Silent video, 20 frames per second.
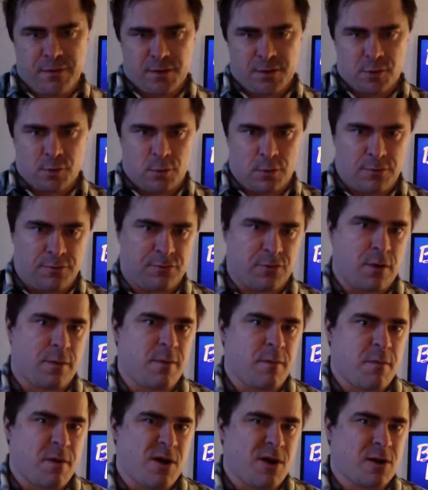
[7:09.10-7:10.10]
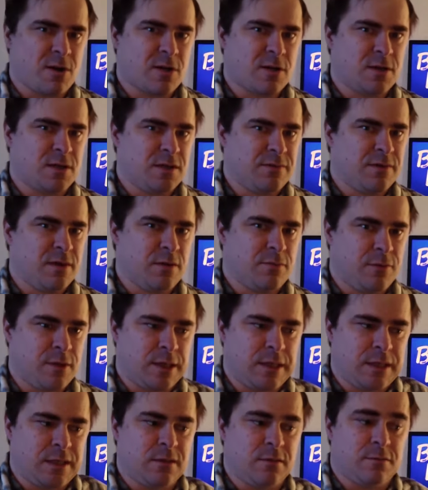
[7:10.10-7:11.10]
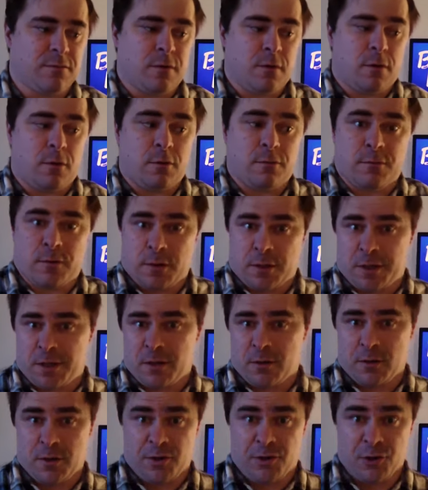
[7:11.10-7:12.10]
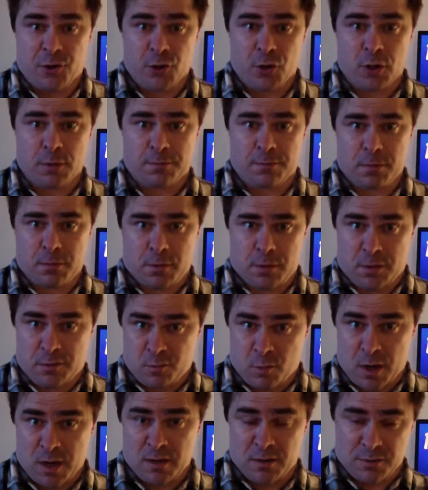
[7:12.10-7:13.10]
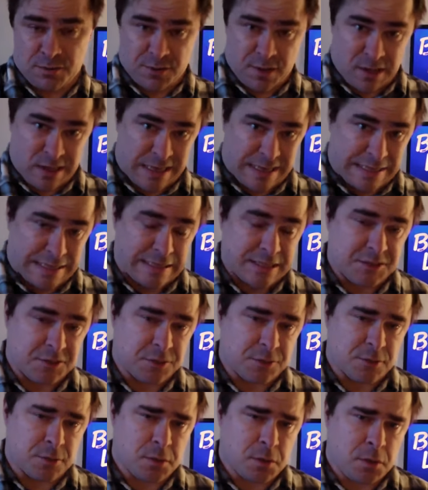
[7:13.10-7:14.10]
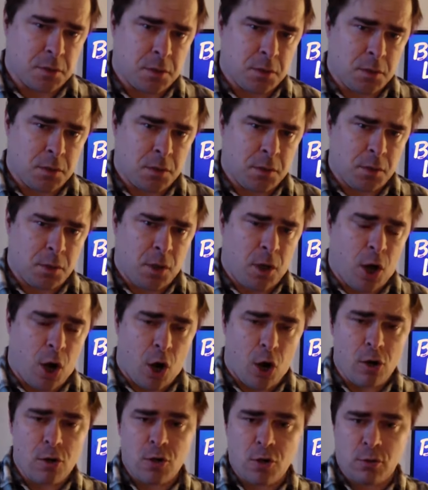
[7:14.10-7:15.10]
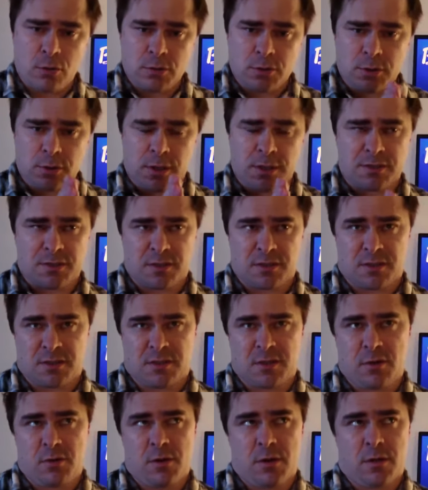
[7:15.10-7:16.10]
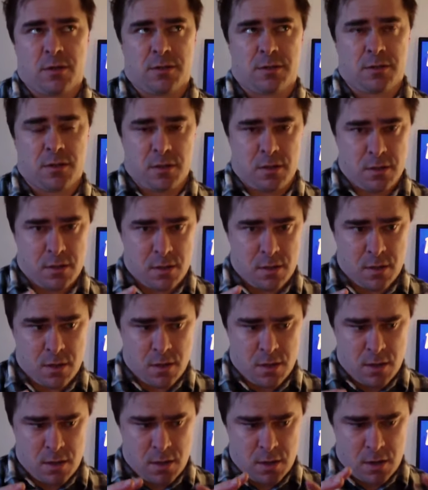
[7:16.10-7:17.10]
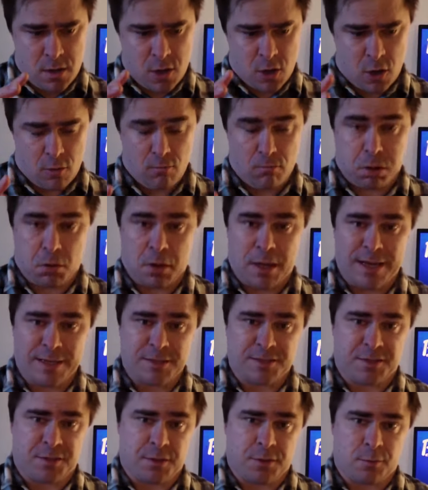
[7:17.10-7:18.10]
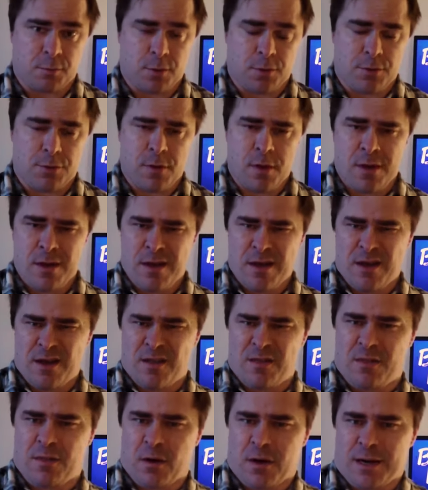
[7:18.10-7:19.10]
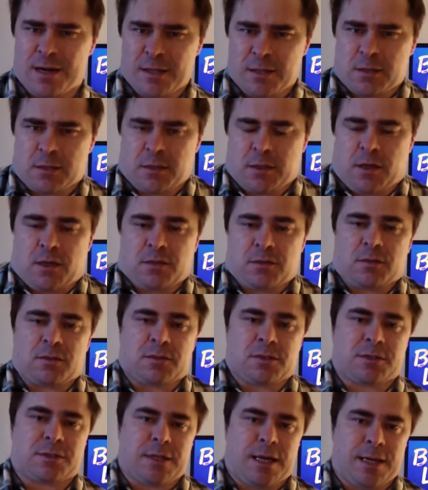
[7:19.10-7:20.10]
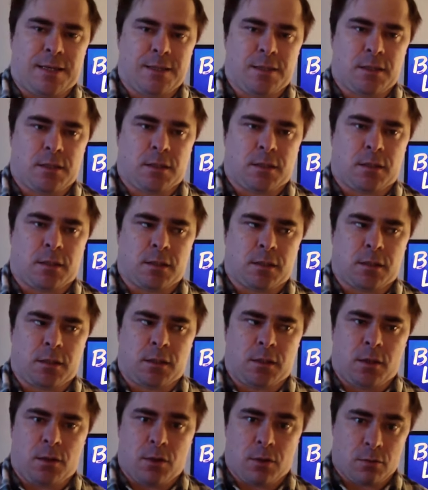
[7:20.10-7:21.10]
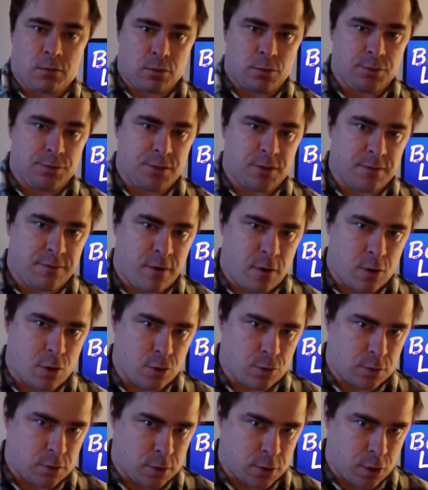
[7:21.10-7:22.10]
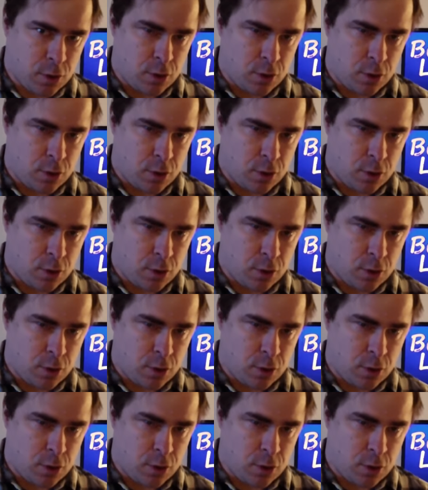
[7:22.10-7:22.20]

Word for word: of us who are from America, even if we live over here in Europe, in Wales, like I do, our culture has a serious complexity, with not actually understanding the roots of our own